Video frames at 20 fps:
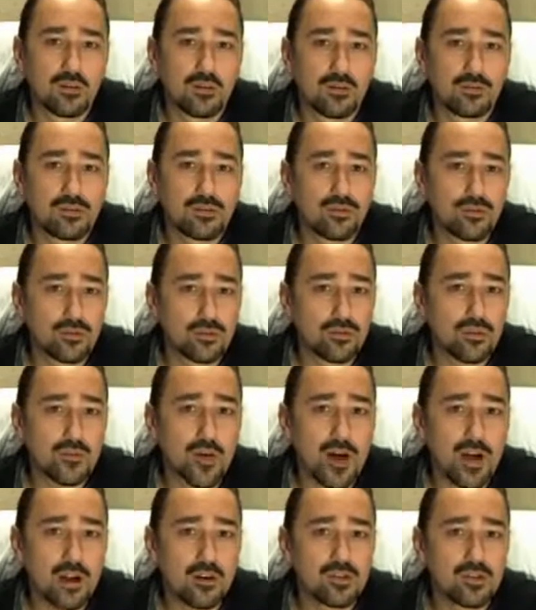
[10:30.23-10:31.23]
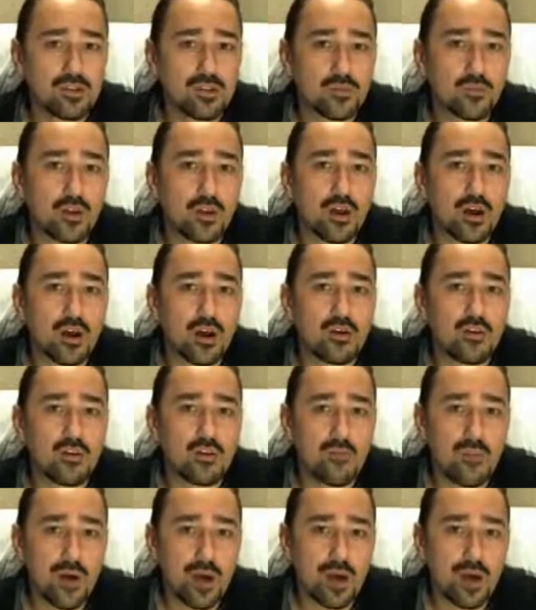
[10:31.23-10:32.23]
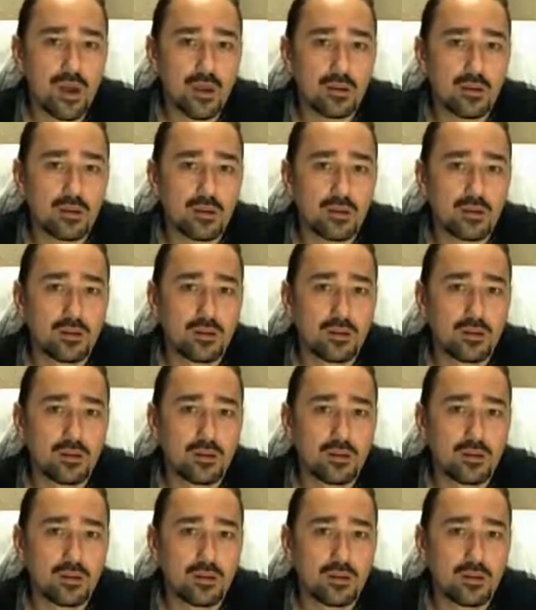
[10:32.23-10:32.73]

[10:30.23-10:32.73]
True democracy will undermine